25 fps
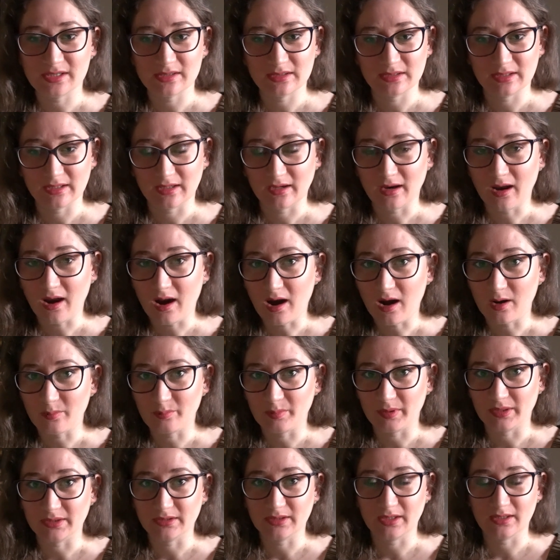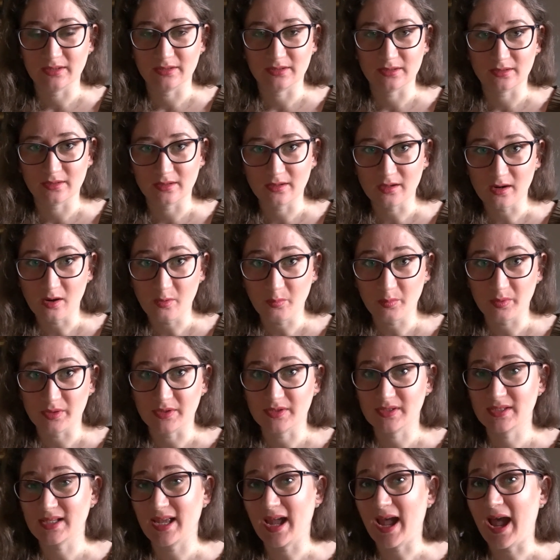the carpet and the
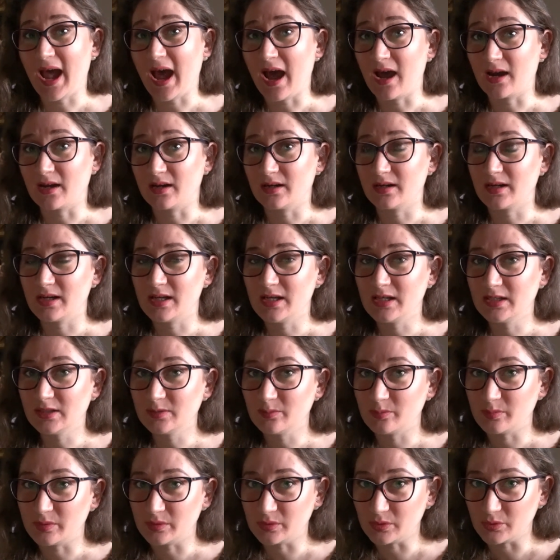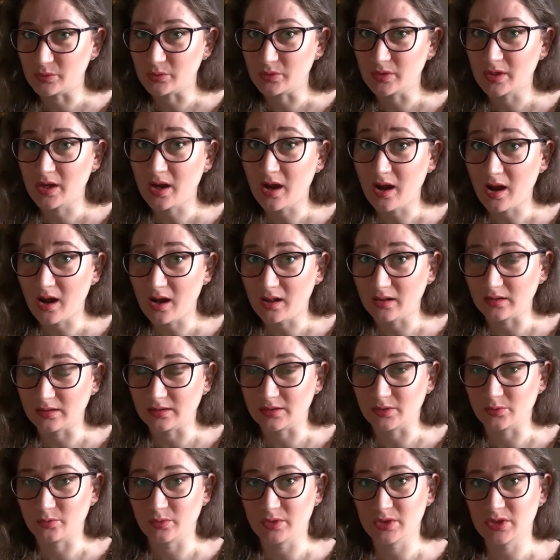curtains are in blue
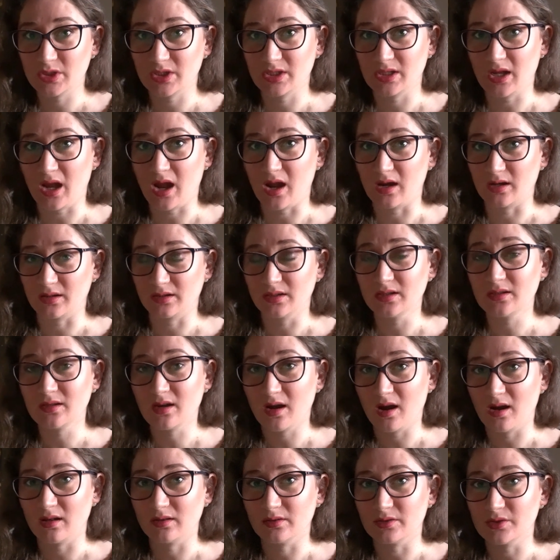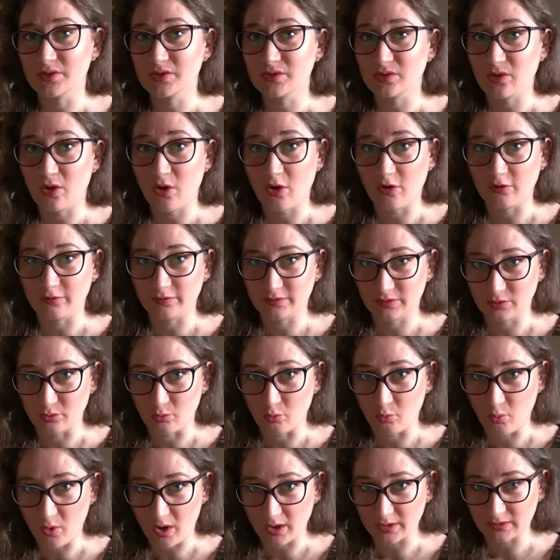color, which are the colors of the
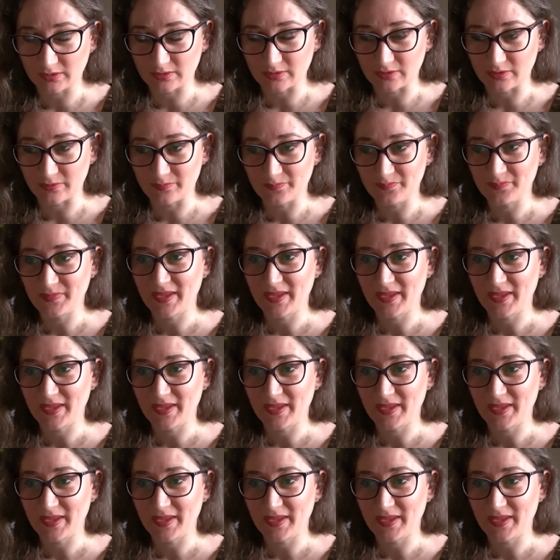water.